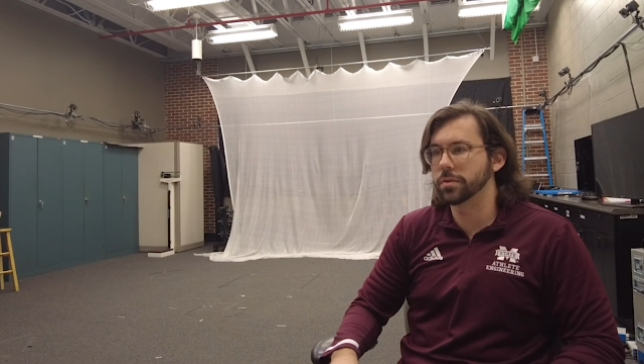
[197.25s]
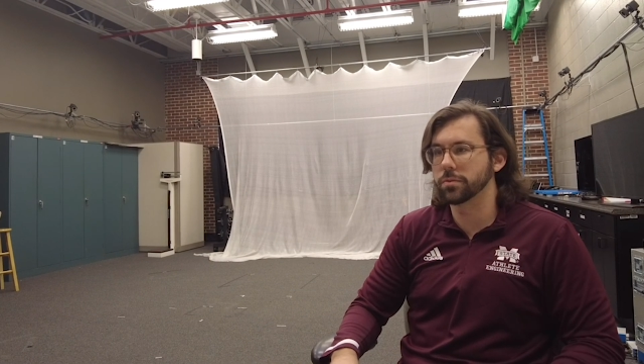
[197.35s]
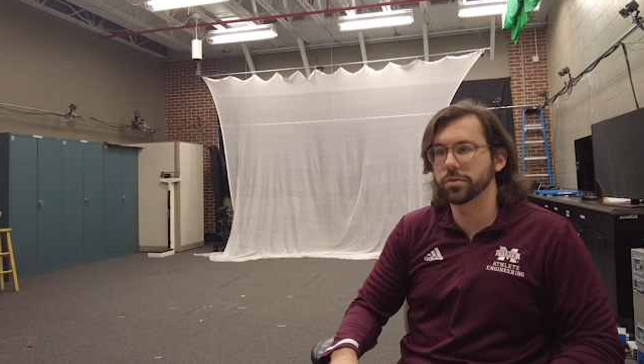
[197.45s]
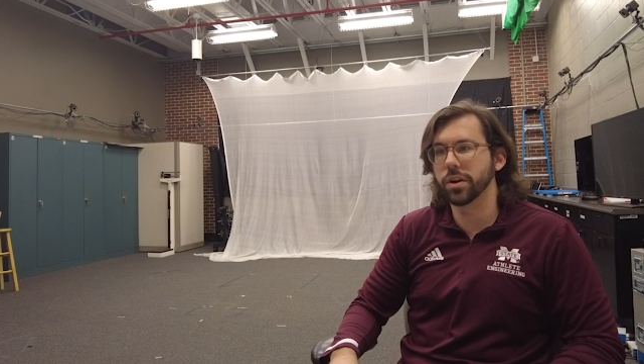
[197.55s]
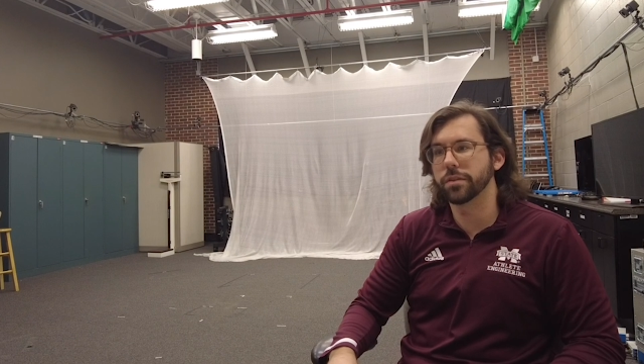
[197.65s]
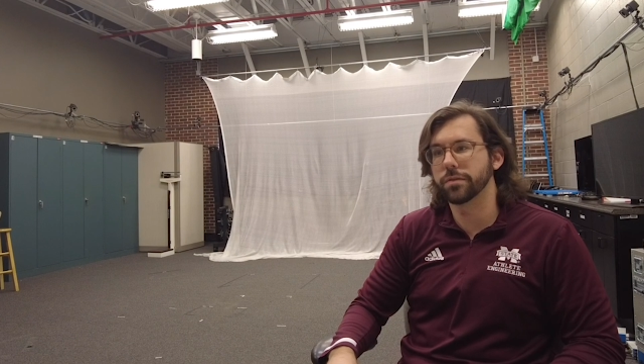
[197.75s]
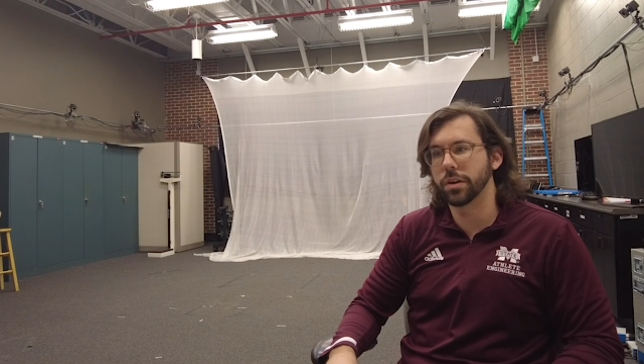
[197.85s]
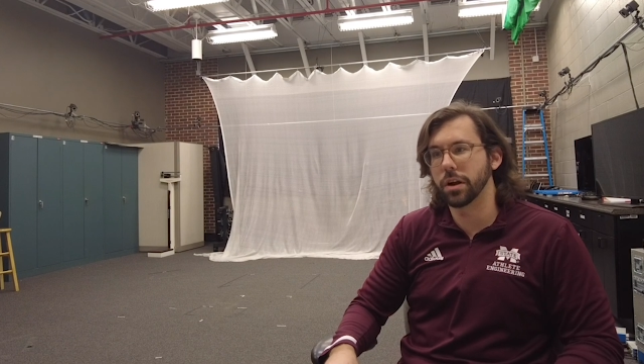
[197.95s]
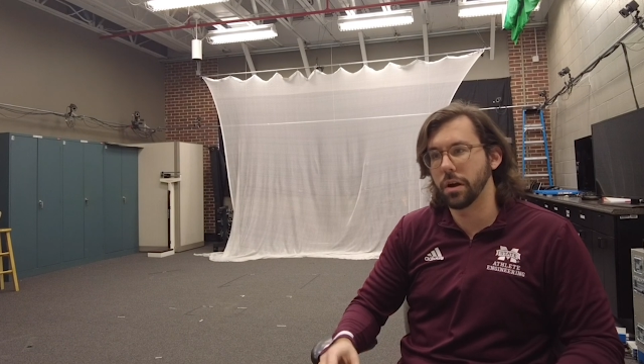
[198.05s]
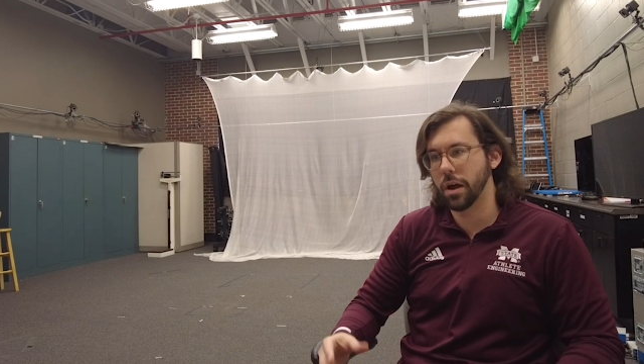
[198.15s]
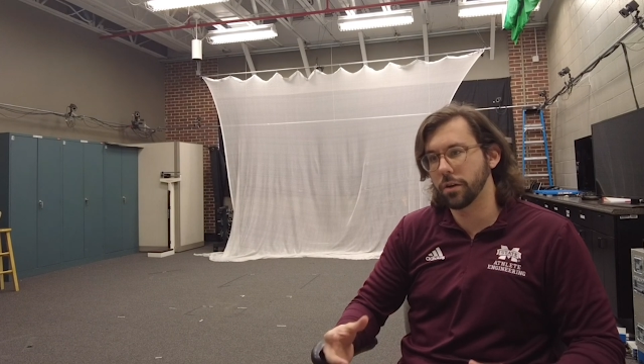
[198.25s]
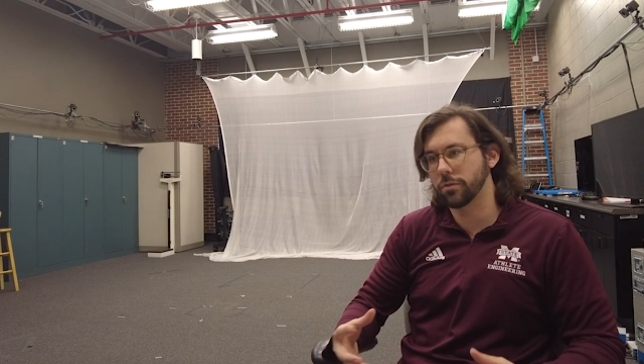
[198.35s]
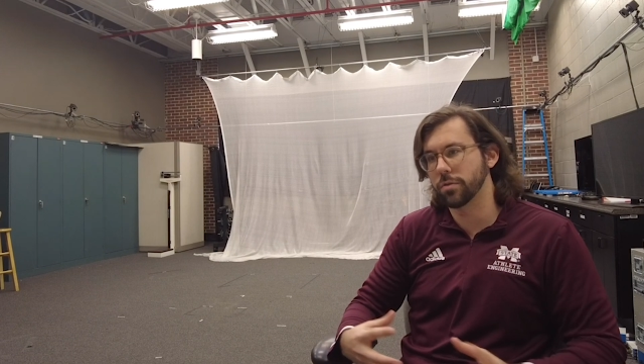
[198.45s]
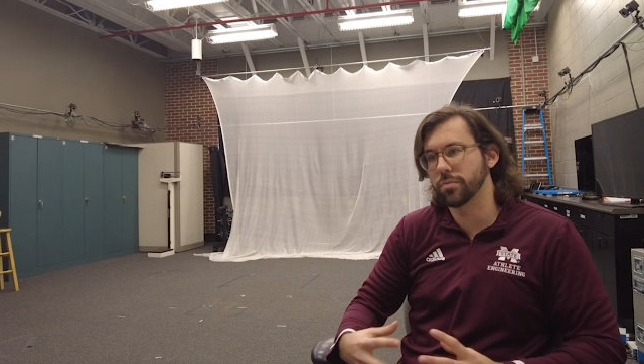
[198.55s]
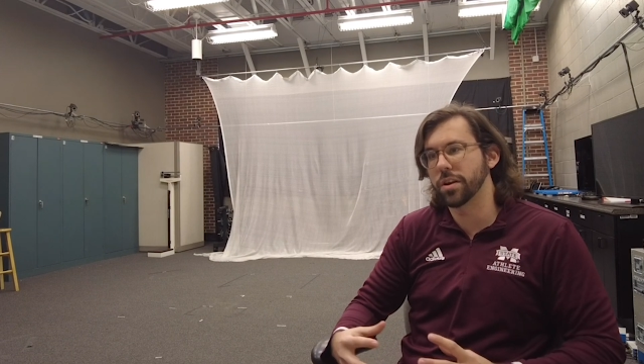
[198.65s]
So we're trying to figure out how
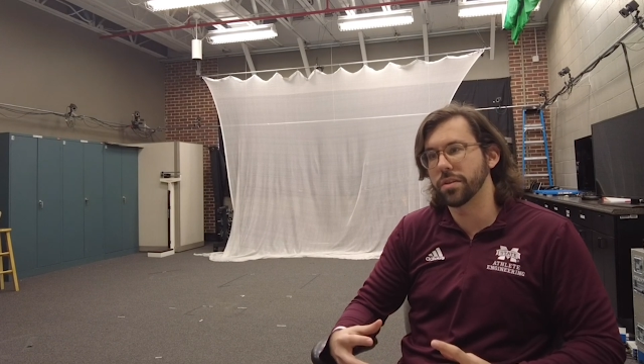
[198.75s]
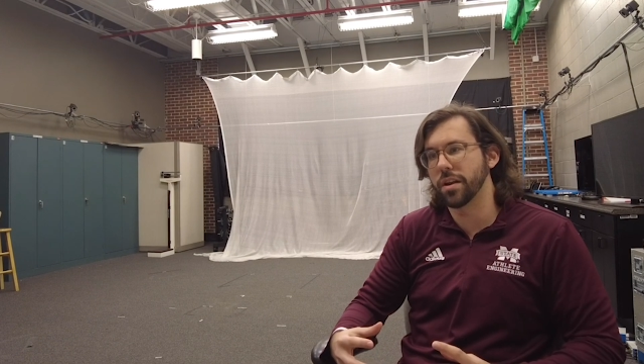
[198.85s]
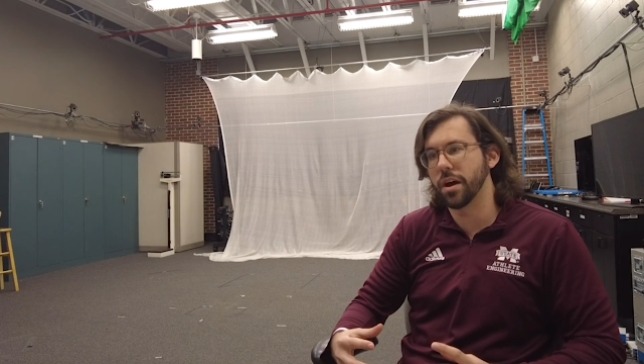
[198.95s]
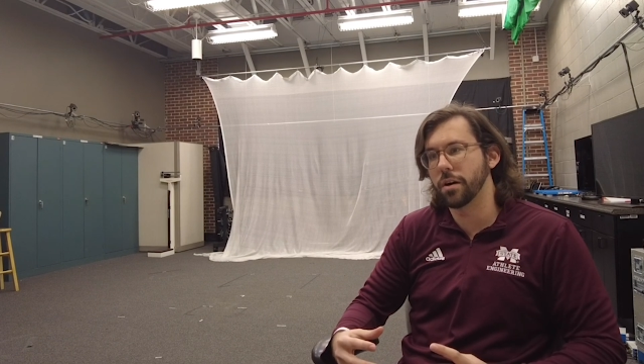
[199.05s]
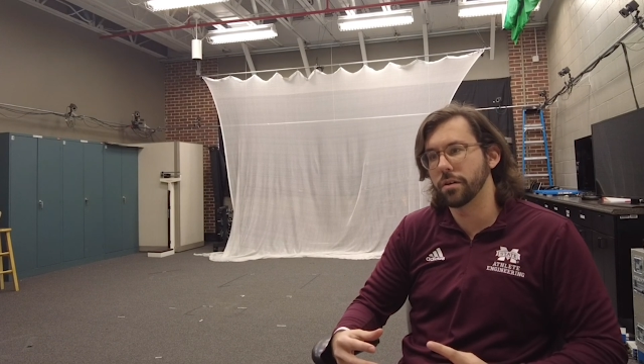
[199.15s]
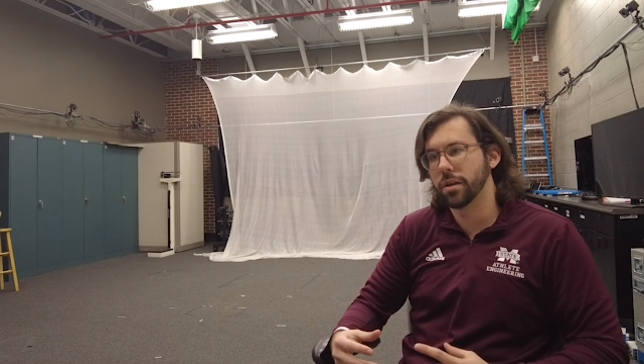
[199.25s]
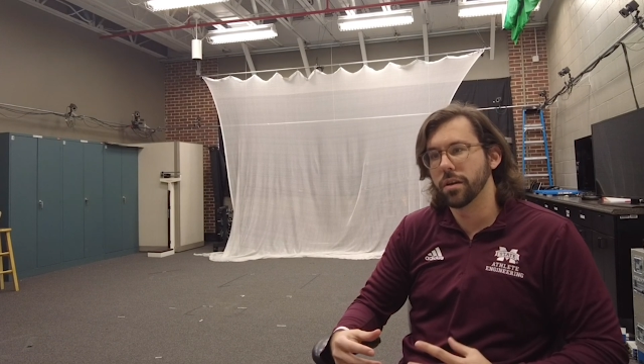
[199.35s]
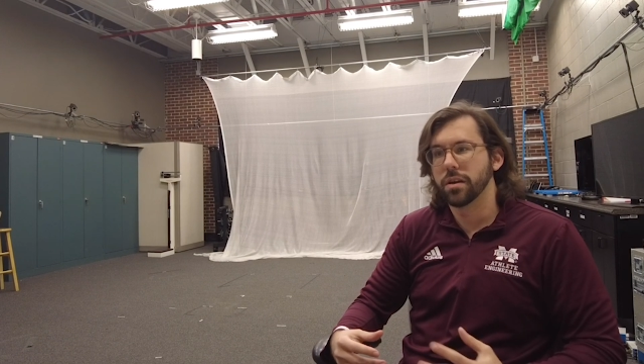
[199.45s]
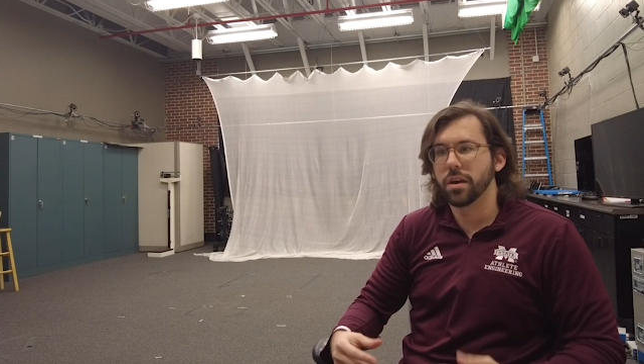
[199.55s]
can we break that out,